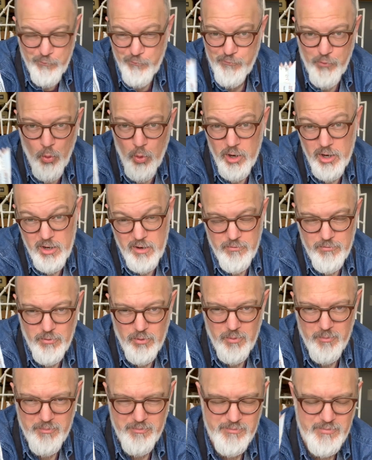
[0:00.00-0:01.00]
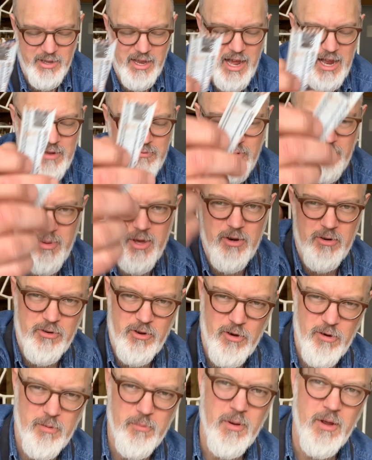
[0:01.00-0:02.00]
fork, for lack of a better
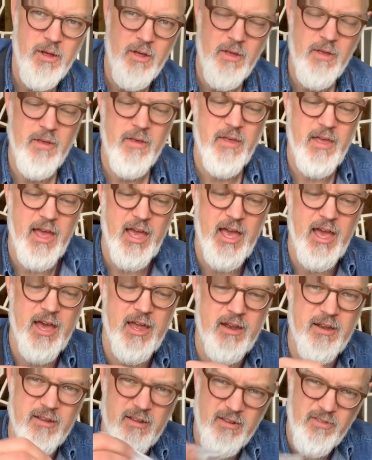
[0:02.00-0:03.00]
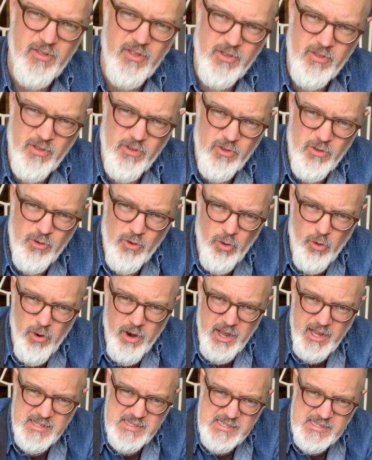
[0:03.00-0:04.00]
term. And this is
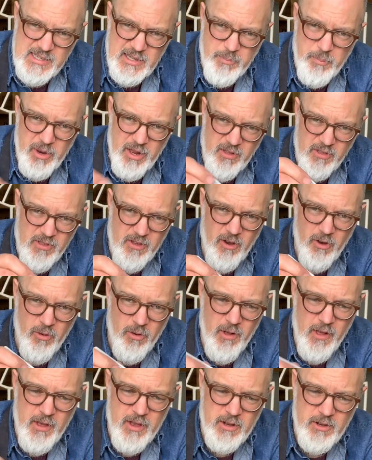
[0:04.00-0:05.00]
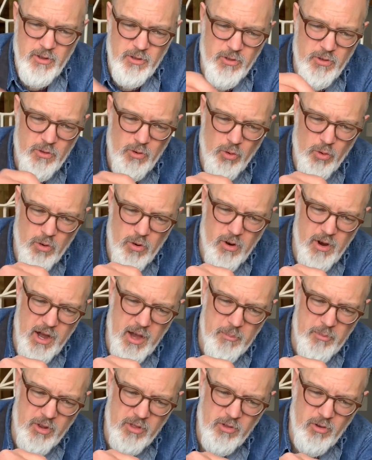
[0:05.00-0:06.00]
scoring and slipping. So to score,
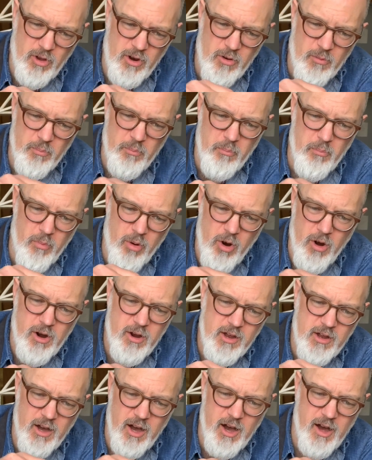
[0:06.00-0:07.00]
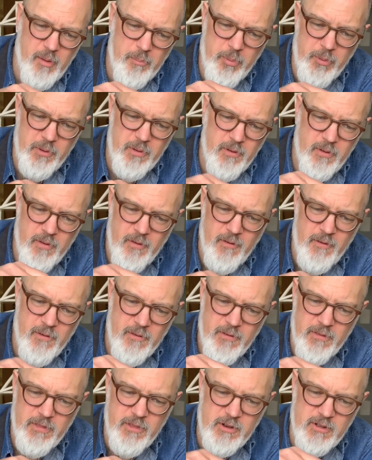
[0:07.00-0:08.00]
I'm just going to mark up
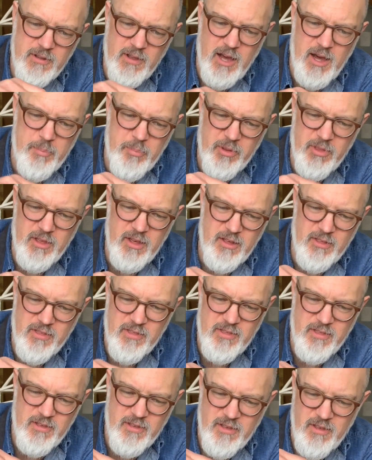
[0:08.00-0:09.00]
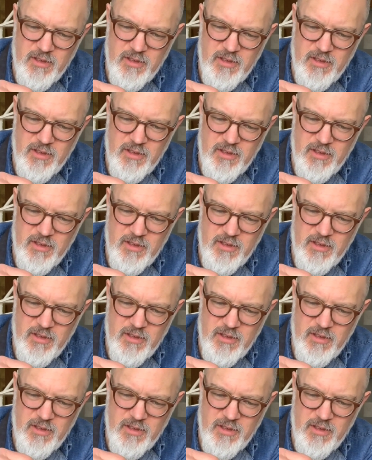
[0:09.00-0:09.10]
the top of this.